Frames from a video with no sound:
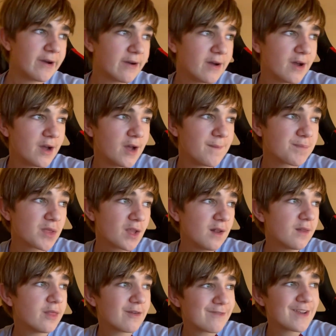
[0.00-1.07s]
Um,
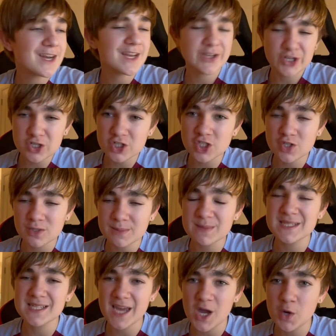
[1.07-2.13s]
the Villa youngster
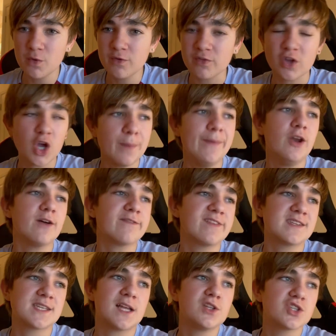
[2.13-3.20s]
himself coming off for
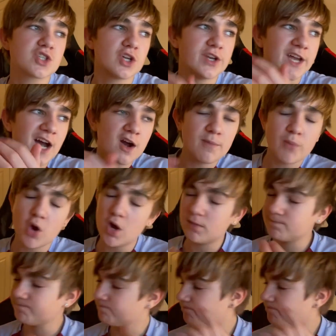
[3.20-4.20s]
Sanson now, but